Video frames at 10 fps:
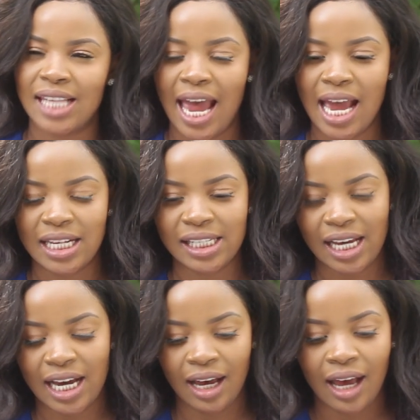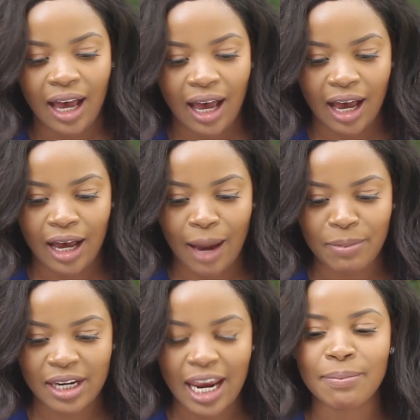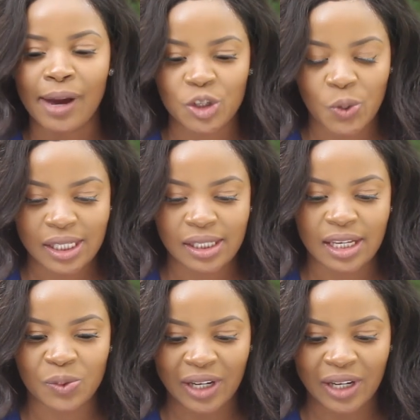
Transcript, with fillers: And uh, uh, I mean, in my 20s,